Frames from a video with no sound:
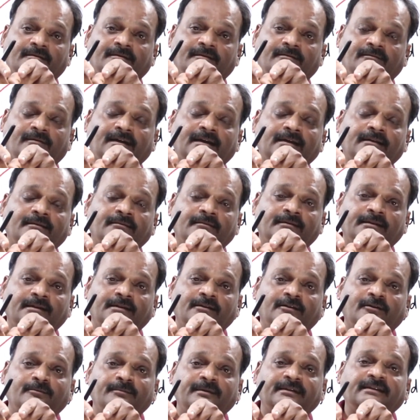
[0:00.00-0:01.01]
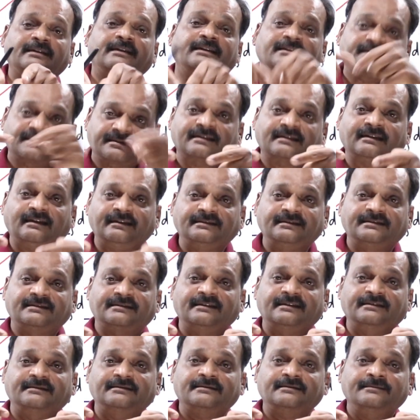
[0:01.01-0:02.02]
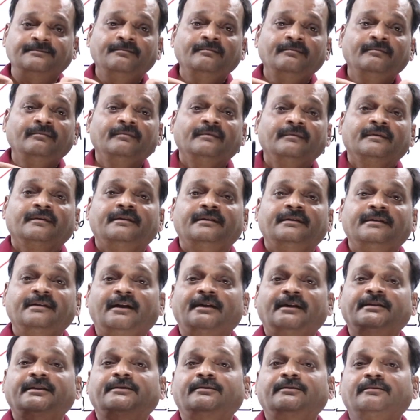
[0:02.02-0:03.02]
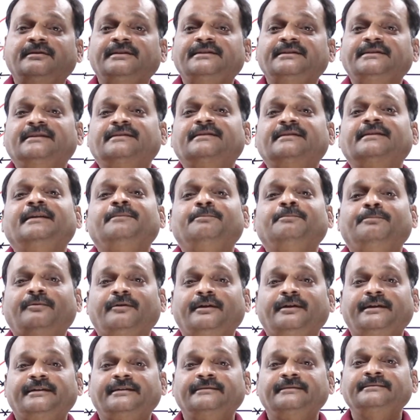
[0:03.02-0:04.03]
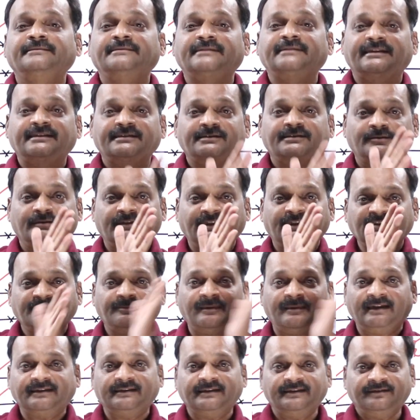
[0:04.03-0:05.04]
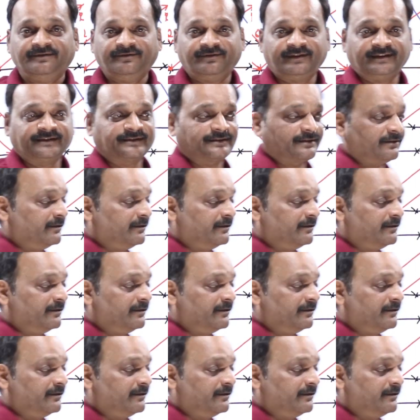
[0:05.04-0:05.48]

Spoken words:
1 kilometer extra distance in order to reach the same point. That is known as path difference.